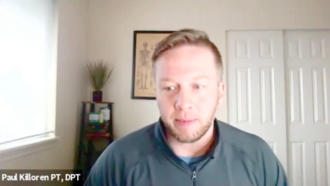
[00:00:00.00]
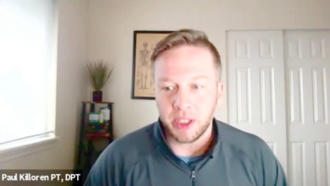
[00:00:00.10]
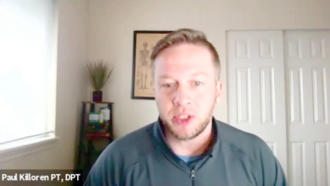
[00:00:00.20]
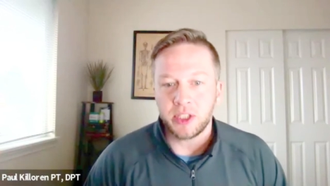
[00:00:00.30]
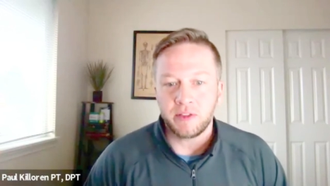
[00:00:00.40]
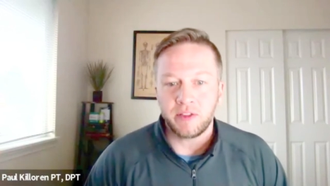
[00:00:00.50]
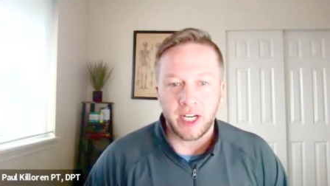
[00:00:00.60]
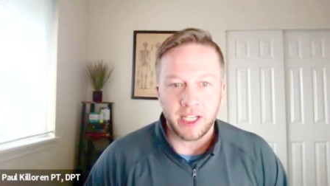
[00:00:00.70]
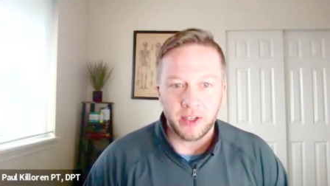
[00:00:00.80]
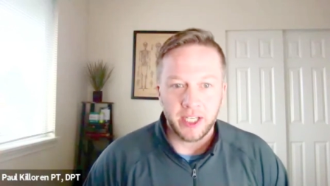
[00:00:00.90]
But you should
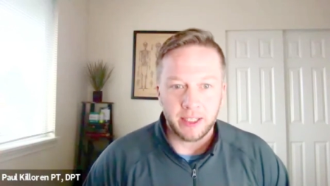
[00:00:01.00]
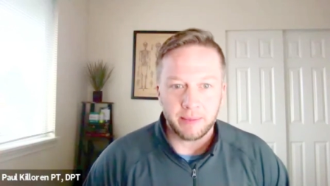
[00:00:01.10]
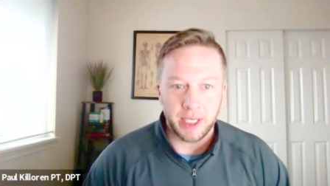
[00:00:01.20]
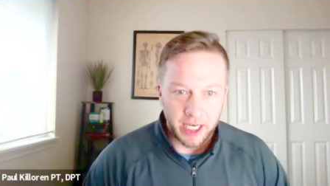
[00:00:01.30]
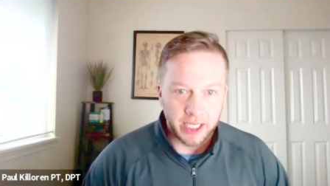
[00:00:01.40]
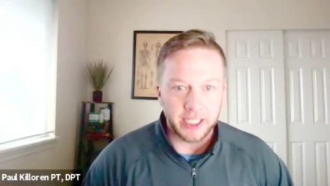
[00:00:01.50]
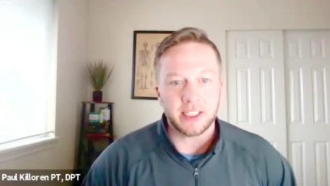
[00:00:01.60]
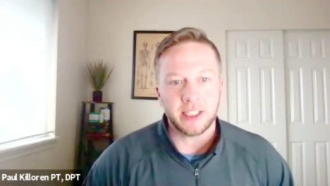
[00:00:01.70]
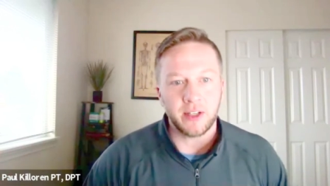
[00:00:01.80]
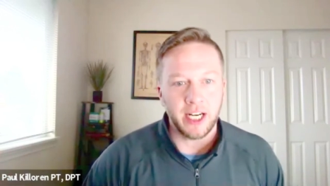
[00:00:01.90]
follow him on
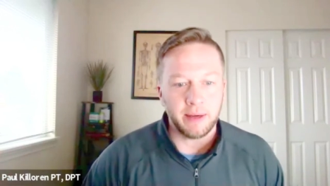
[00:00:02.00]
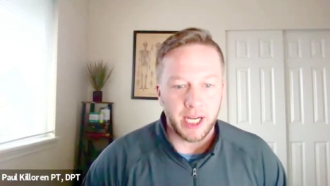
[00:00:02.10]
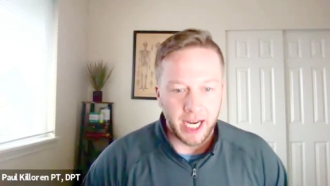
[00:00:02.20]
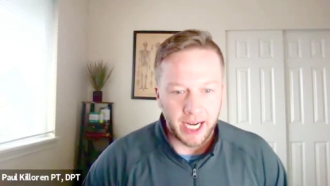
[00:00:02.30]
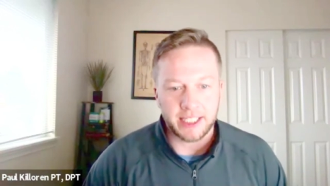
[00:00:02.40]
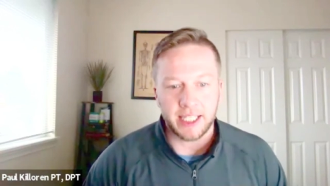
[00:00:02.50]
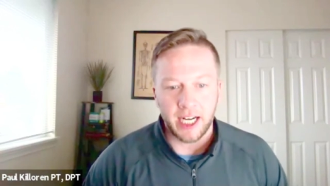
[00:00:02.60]
Instagram at